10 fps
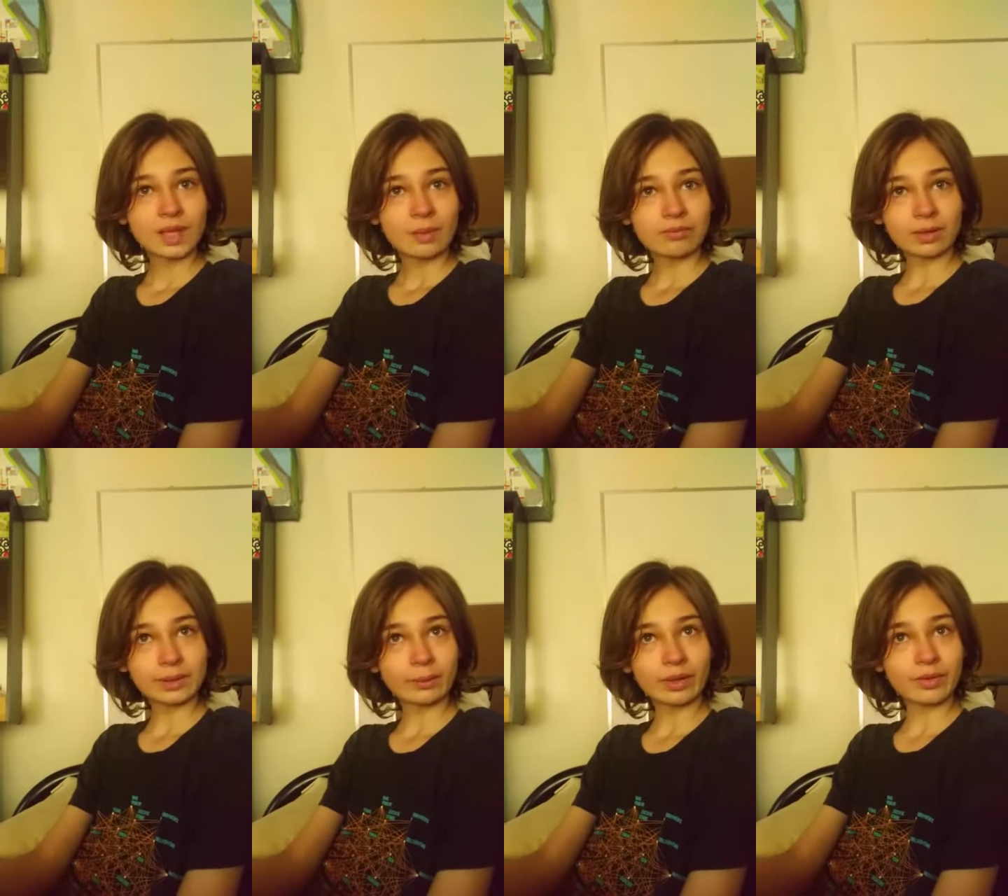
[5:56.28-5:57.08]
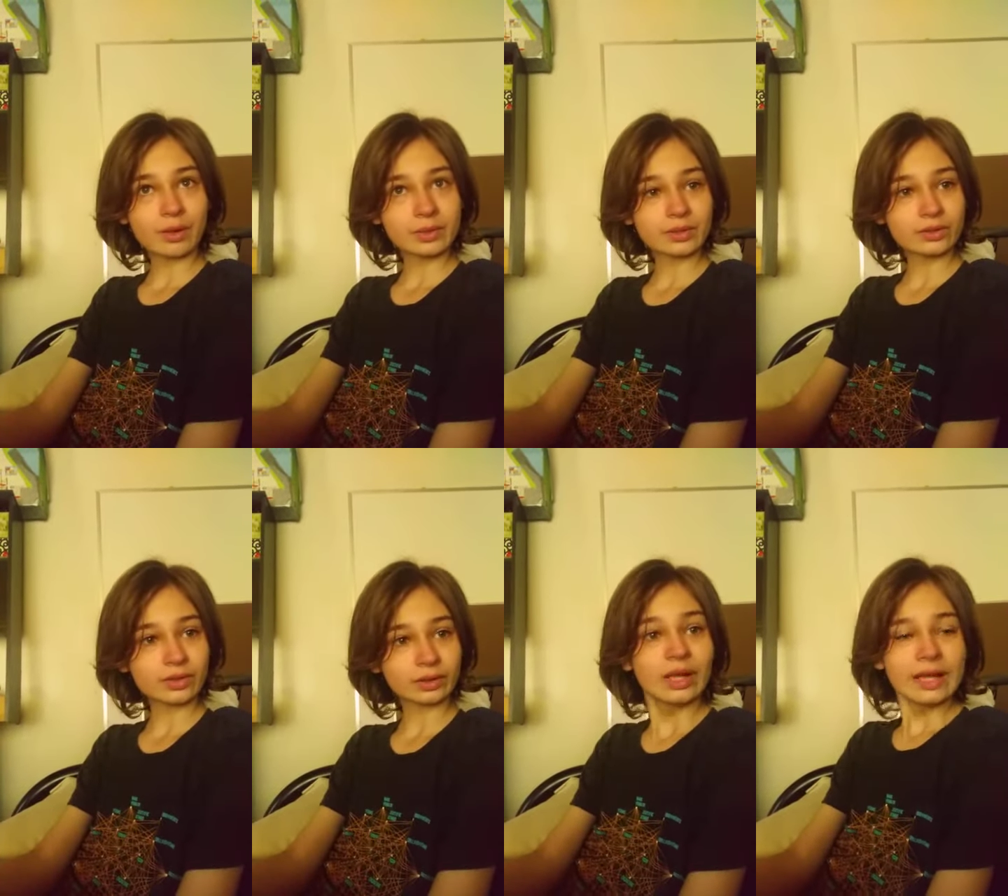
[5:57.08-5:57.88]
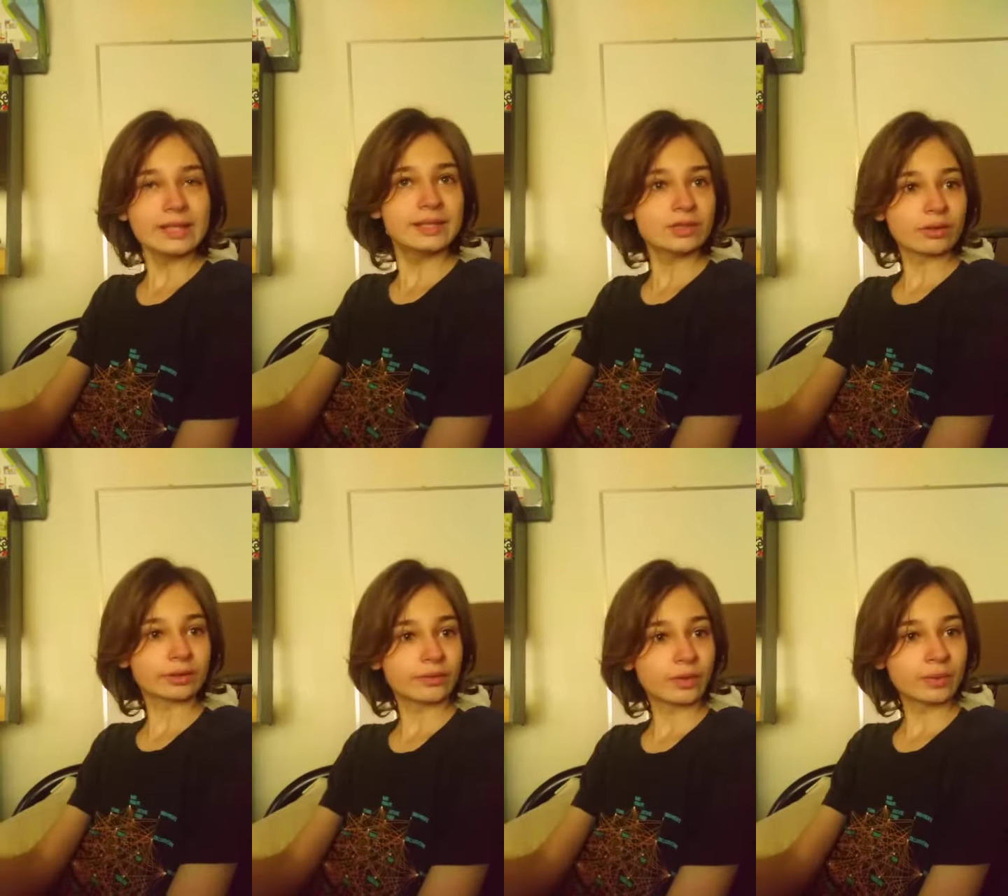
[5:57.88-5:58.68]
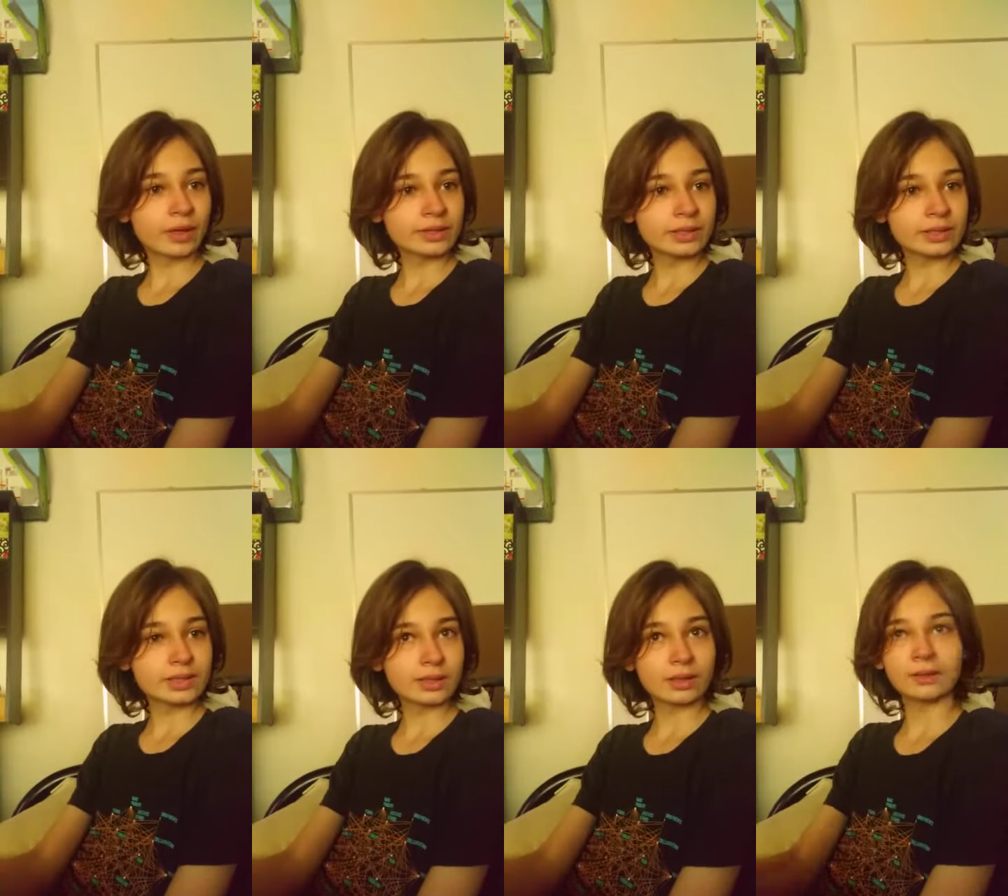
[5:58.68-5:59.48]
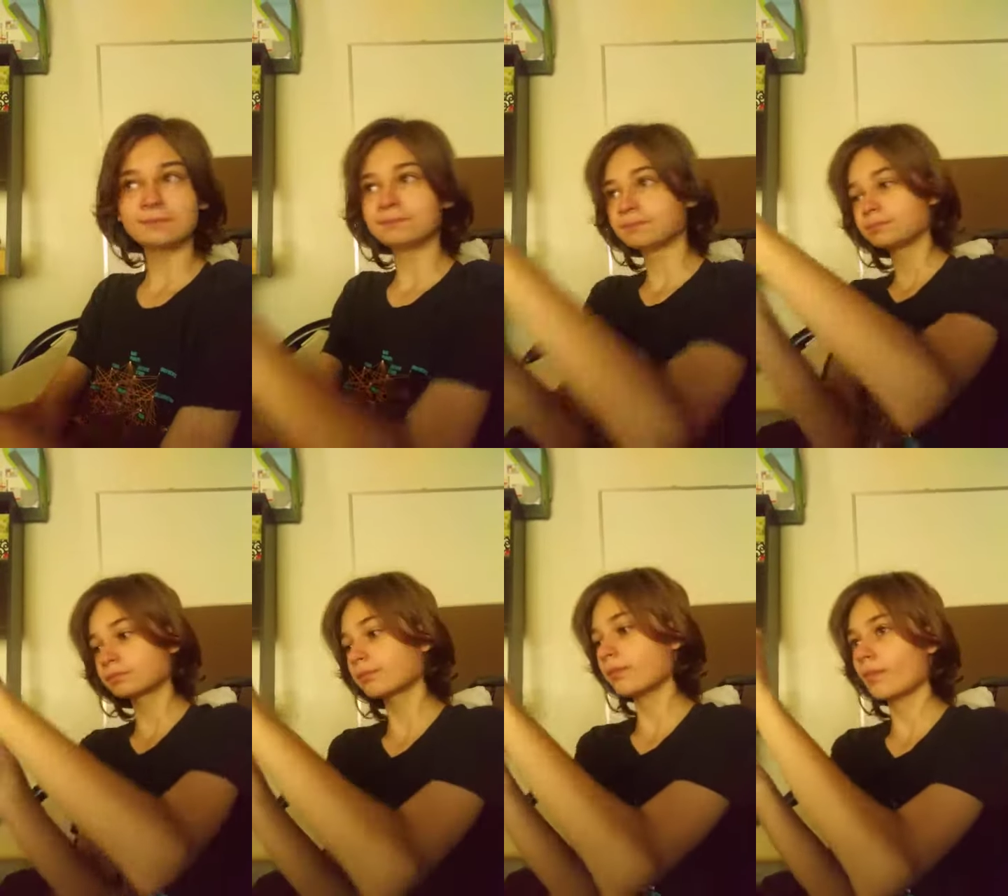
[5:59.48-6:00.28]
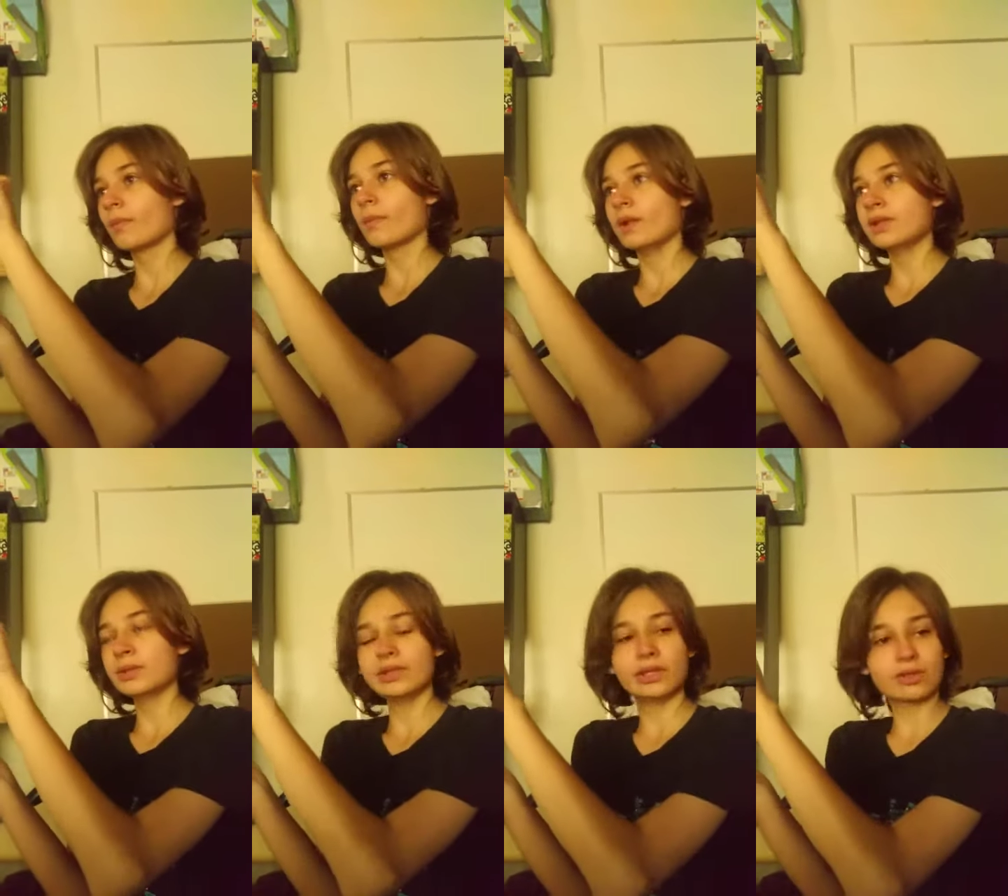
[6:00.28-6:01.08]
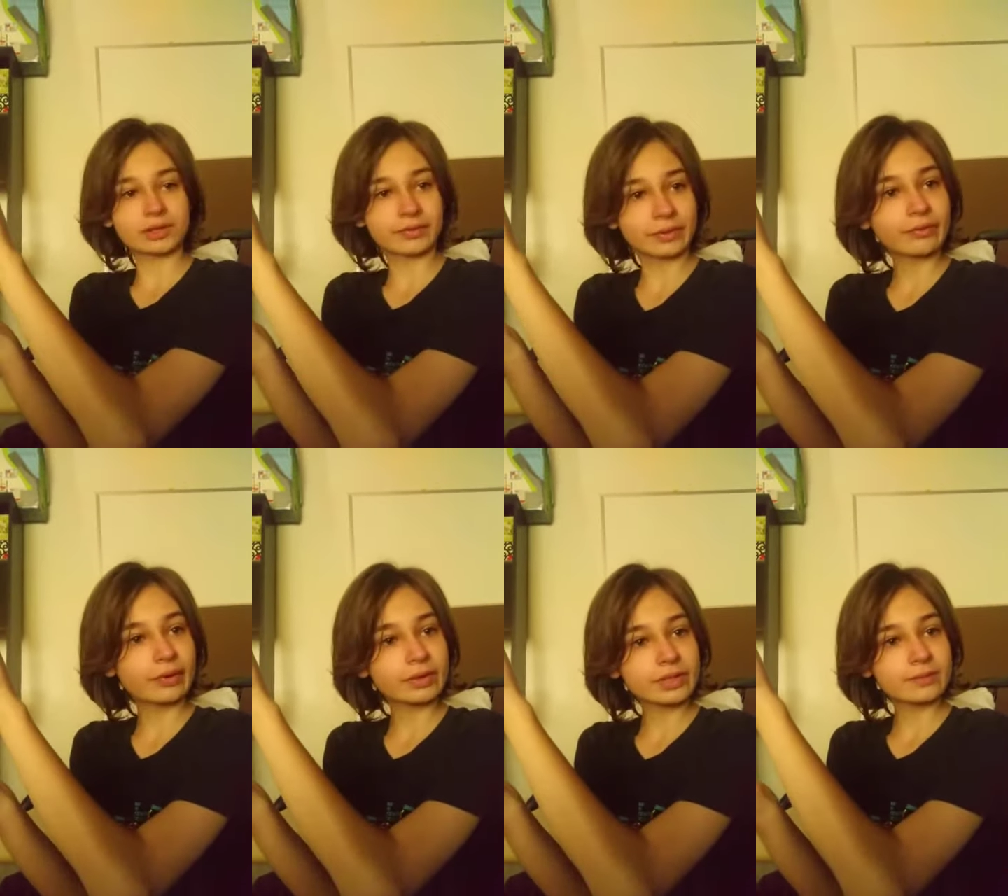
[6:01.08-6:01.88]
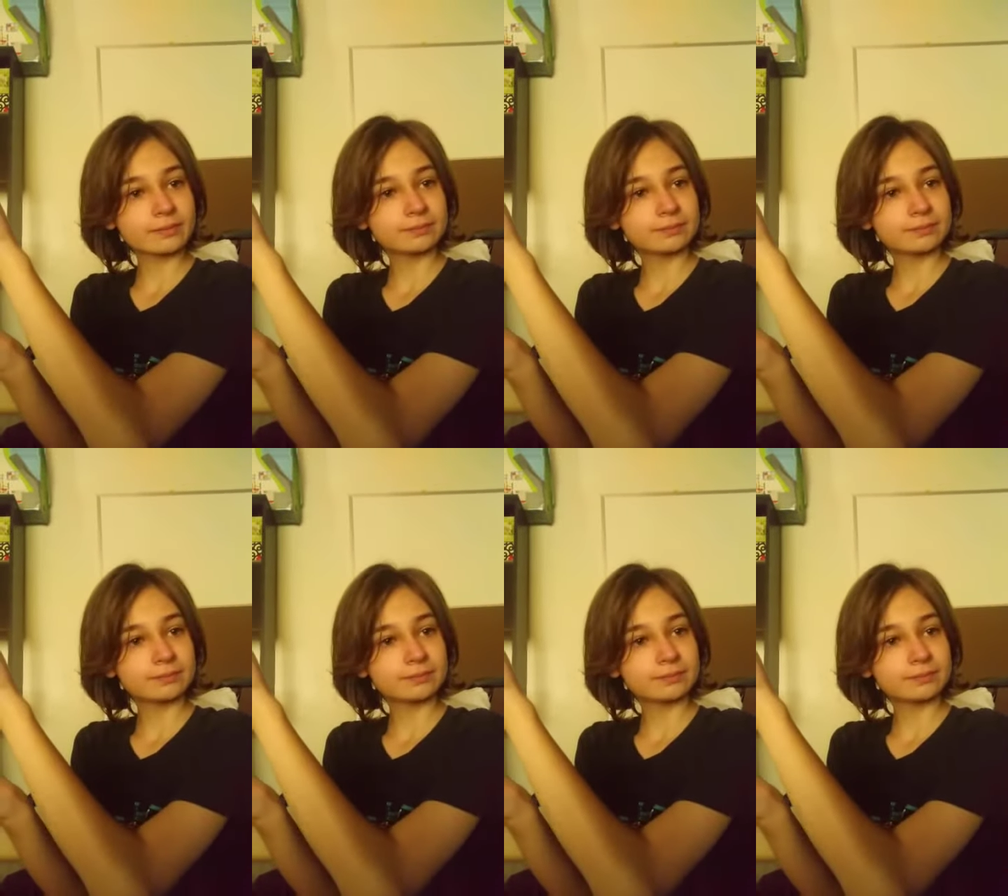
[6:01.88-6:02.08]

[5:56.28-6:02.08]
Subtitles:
Probably why I thought it was constructive. It's destructive because it's using destructive interference.